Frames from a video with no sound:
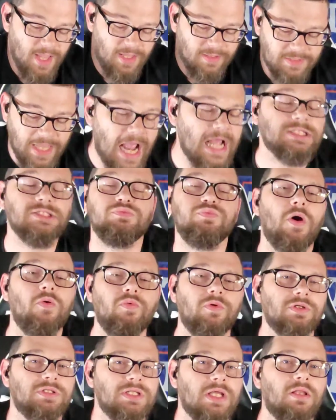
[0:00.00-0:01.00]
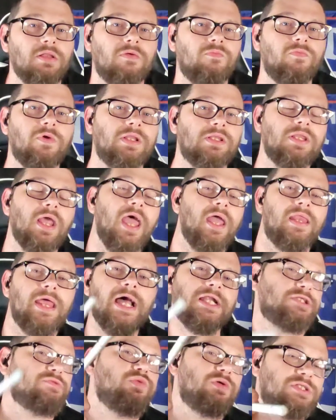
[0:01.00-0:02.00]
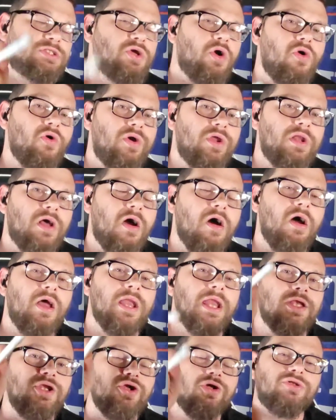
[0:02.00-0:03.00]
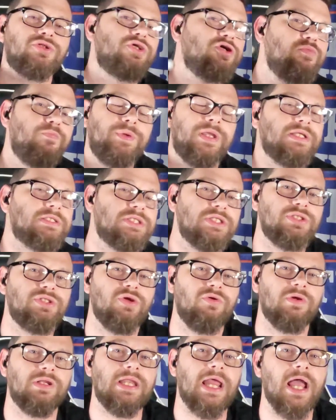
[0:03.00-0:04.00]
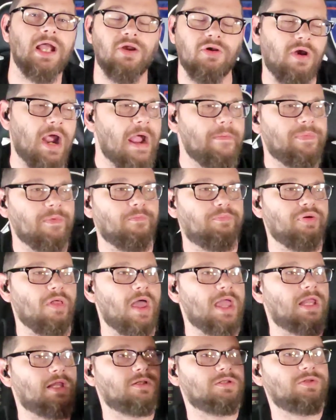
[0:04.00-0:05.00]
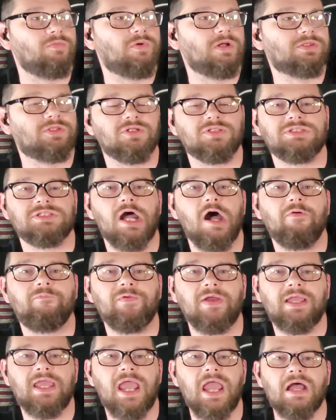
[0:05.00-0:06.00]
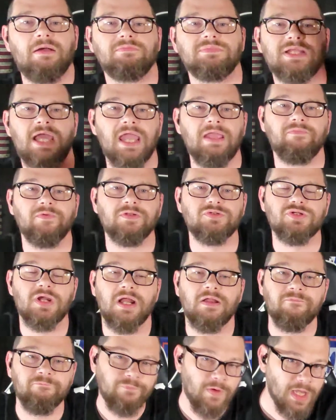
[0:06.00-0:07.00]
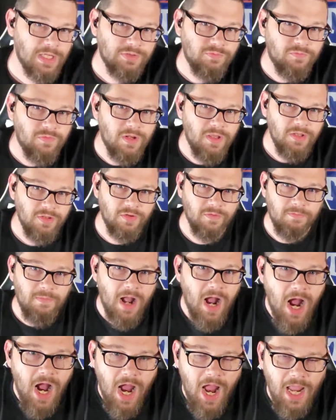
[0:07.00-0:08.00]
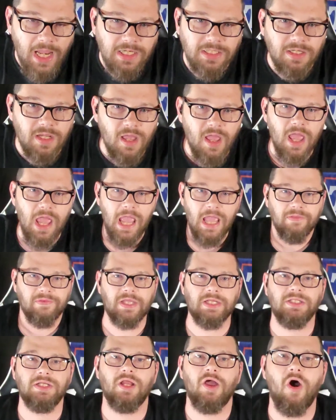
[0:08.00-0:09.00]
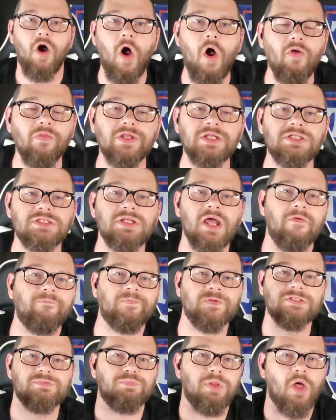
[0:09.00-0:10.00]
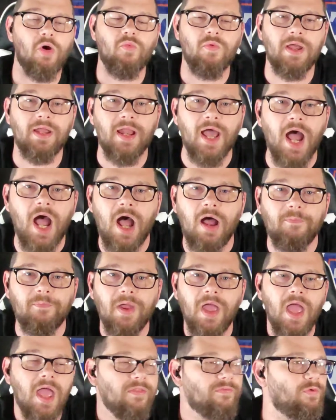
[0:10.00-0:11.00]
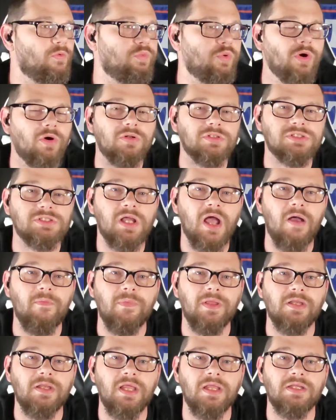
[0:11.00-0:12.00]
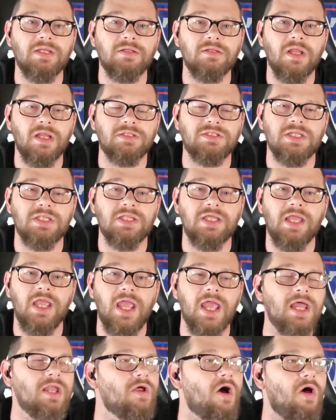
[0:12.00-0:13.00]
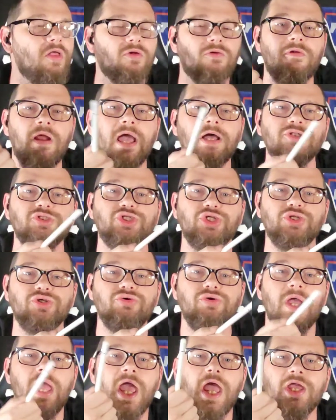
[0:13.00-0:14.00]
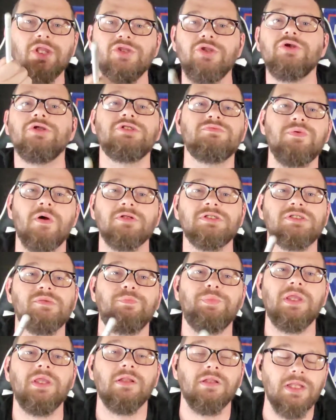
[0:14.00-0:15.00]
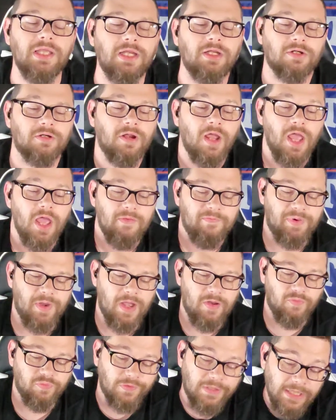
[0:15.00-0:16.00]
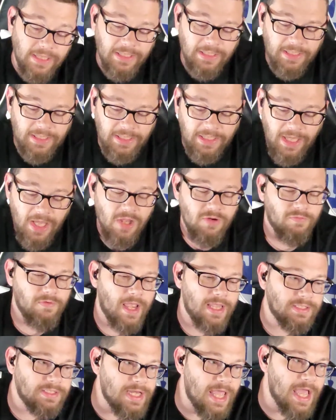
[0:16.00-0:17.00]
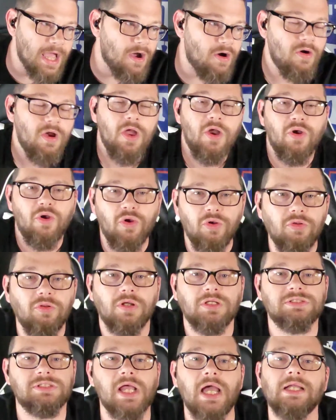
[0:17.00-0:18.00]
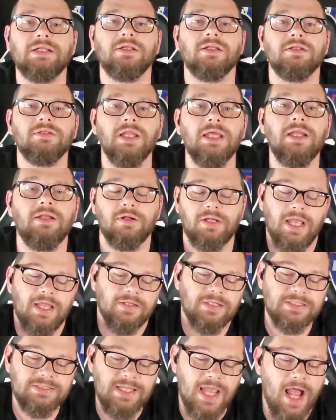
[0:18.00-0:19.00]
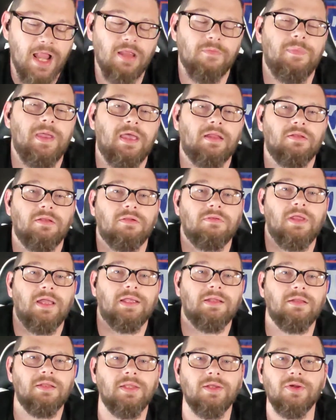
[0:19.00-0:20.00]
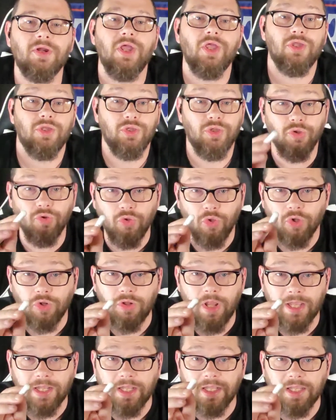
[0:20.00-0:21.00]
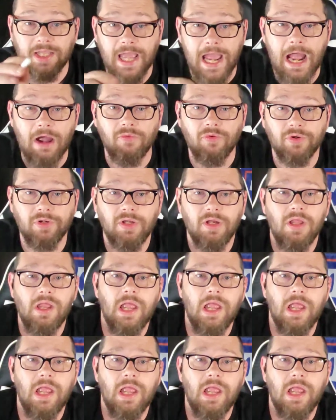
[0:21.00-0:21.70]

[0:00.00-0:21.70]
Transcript: That's what we're dealing with. That's what's going on, and you're too busy doing that crap and playing with yourself at Camp David, trying to find your mind. That all this stuff is blowing up. The world's coming in to the end all around you, and you're supposed to be a leader. But really, right now, who looks like a leader? The Taliban look like a leader. You look like a coward.